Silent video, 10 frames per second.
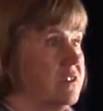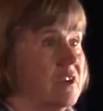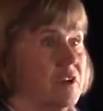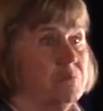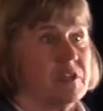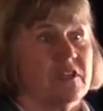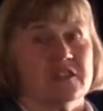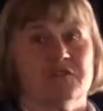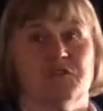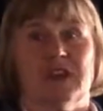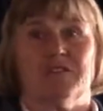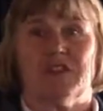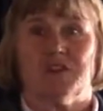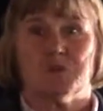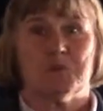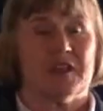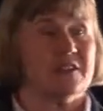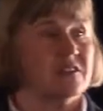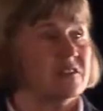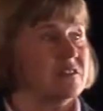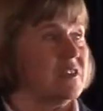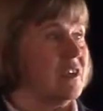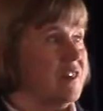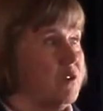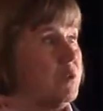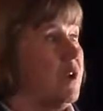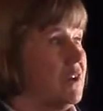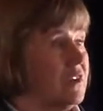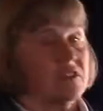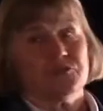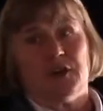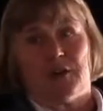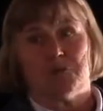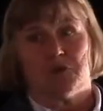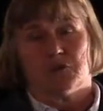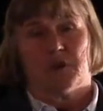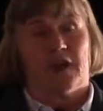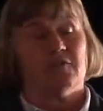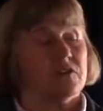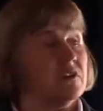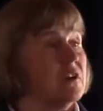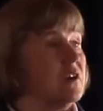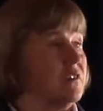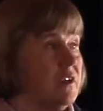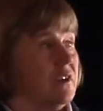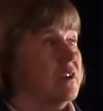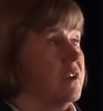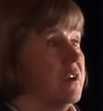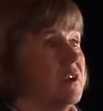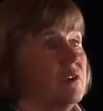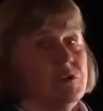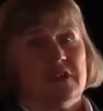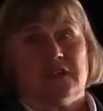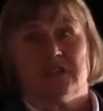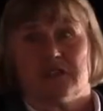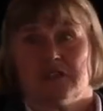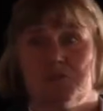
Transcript: Um, because if, if these were places that we wanted on or whatever, then we needed to